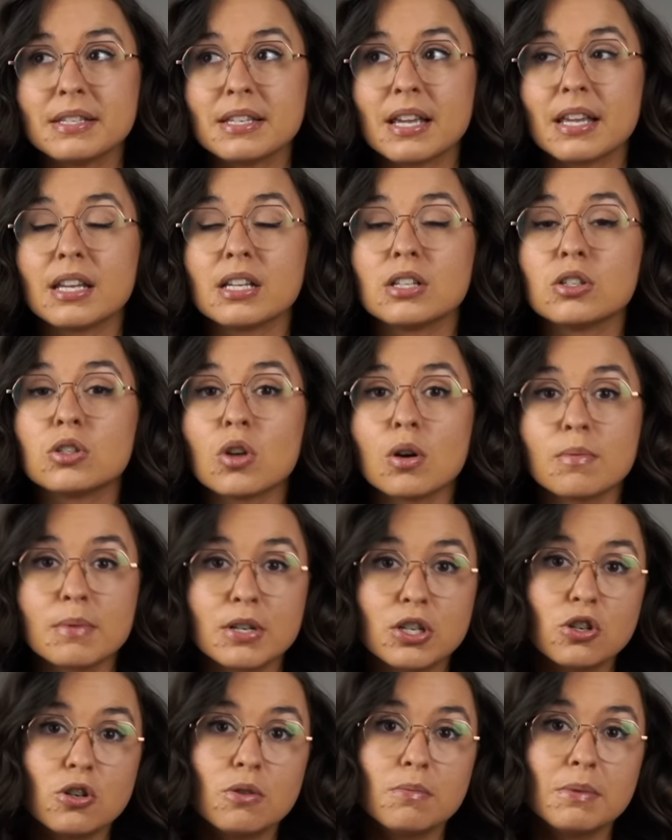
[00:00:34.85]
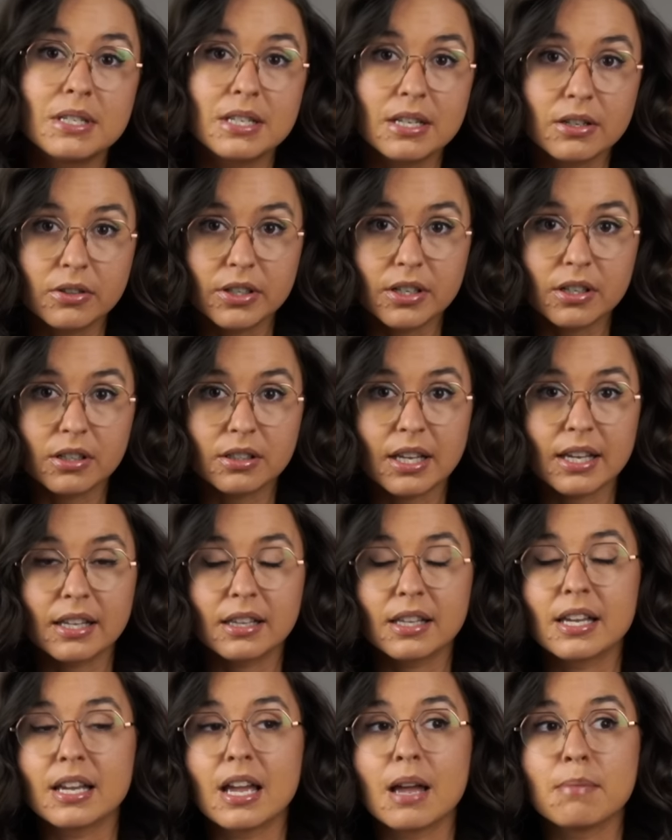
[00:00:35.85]
getting so much new material
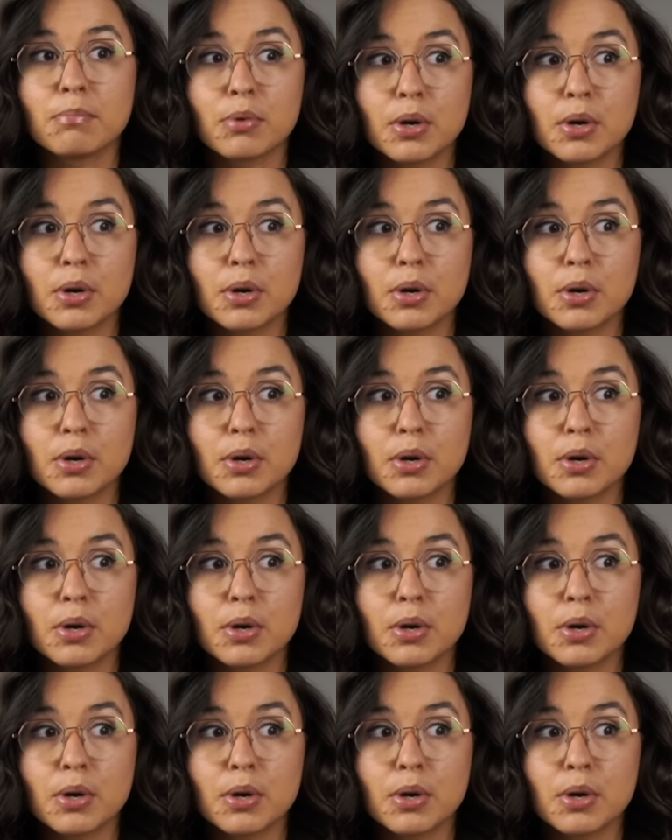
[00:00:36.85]
lately and